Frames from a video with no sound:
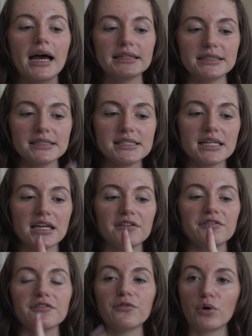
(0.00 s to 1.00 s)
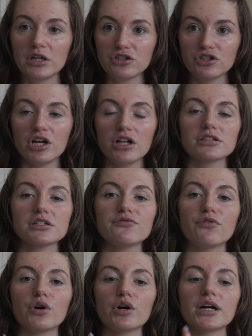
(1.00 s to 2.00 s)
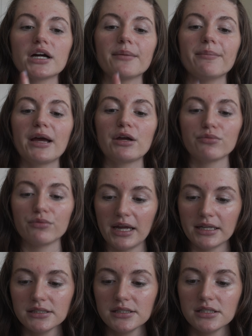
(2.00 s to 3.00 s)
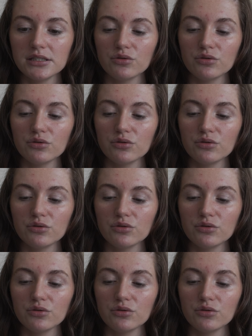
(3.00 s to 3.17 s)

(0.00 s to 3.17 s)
I did save $400 for my rent,